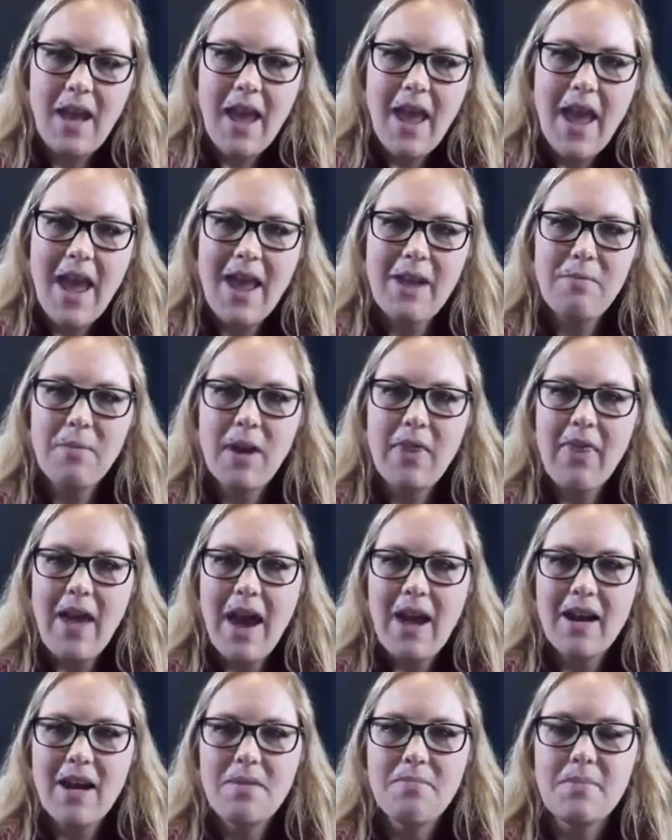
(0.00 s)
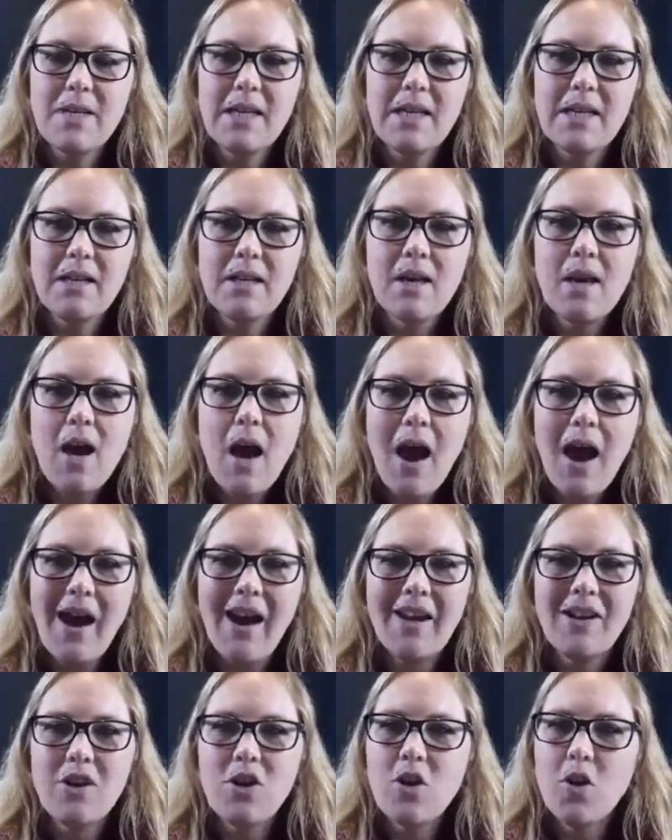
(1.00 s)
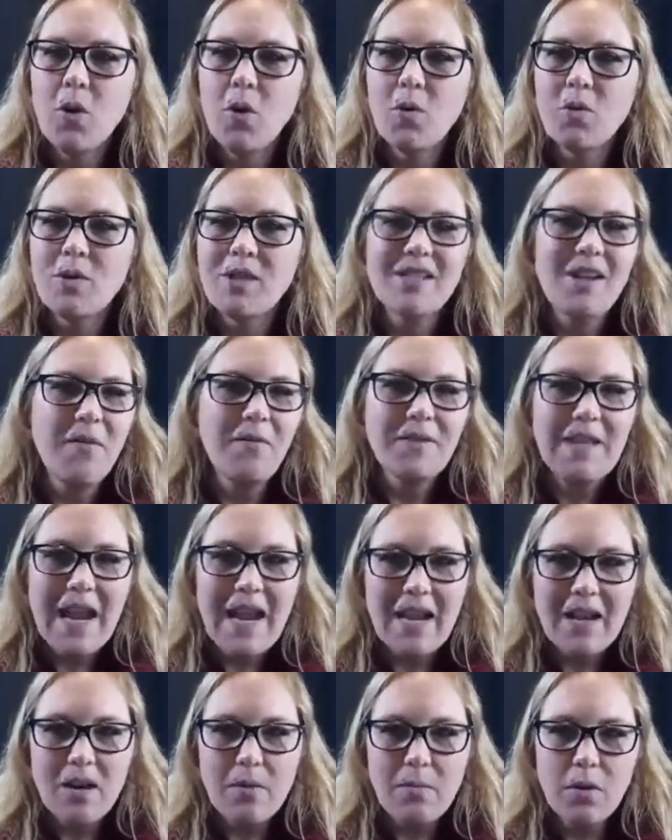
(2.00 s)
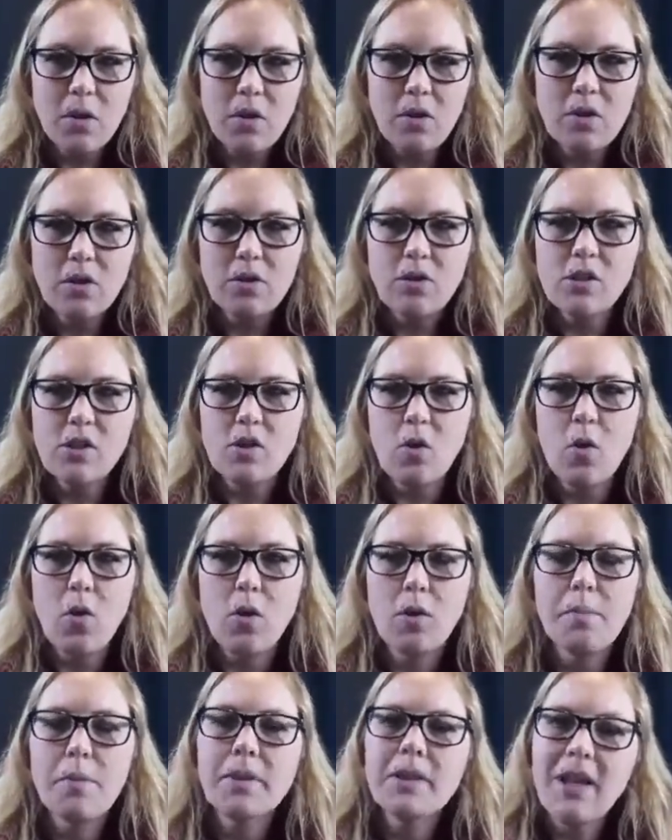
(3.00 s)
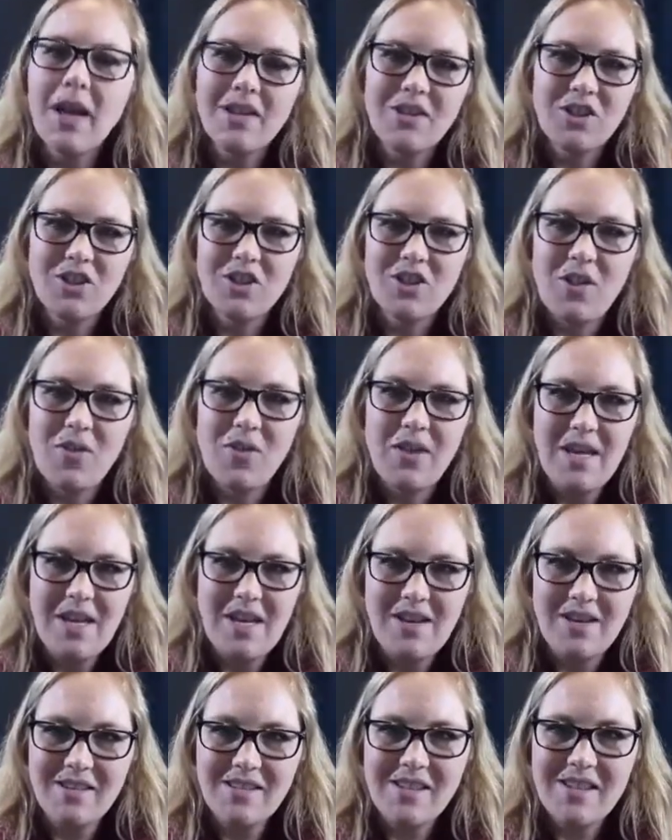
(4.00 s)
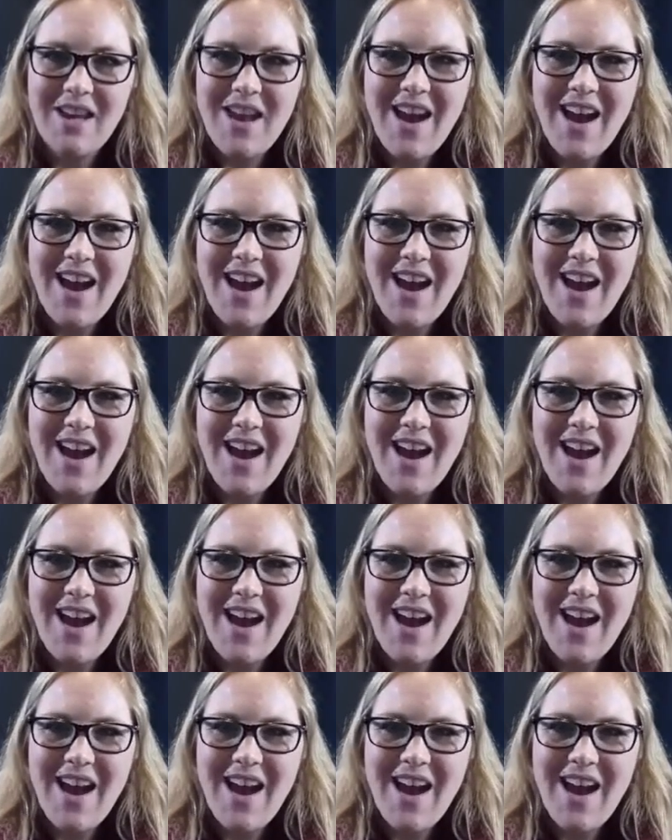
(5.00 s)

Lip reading: And by that I mean no stuffed animals or plush things.